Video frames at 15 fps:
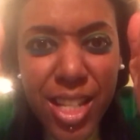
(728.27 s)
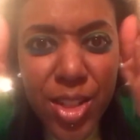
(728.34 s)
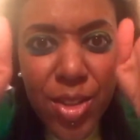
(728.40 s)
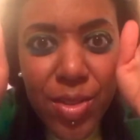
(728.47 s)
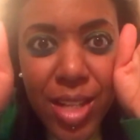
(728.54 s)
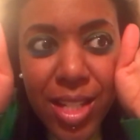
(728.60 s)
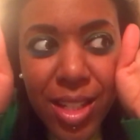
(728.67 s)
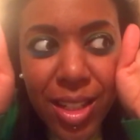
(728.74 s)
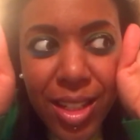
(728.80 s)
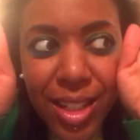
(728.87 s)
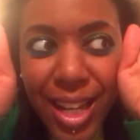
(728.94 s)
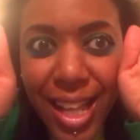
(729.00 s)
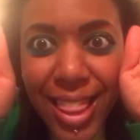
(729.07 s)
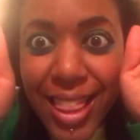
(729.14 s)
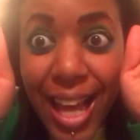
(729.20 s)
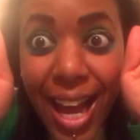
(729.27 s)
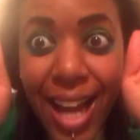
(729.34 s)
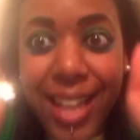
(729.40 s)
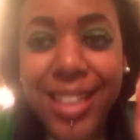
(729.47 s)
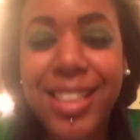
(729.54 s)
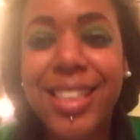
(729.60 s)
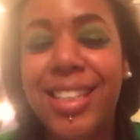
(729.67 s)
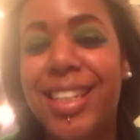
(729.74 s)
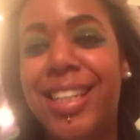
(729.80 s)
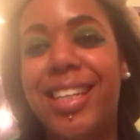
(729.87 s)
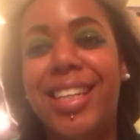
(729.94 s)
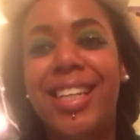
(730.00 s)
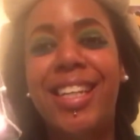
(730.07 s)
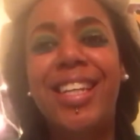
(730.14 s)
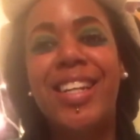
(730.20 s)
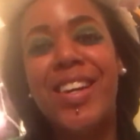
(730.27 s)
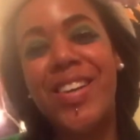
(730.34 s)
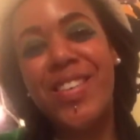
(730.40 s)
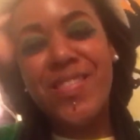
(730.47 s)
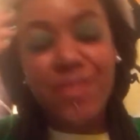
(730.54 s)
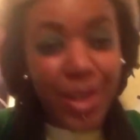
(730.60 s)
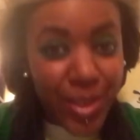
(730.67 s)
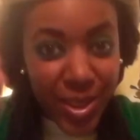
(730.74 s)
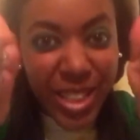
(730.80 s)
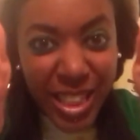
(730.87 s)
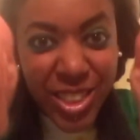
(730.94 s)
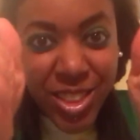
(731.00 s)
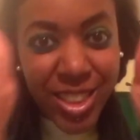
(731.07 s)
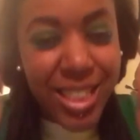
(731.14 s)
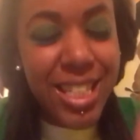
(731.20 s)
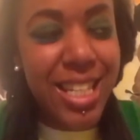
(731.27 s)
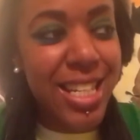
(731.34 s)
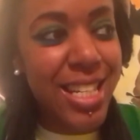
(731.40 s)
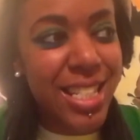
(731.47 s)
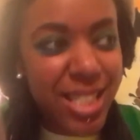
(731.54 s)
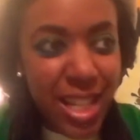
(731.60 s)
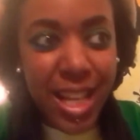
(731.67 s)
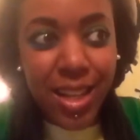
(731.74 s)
You need to look like that, rather than just this.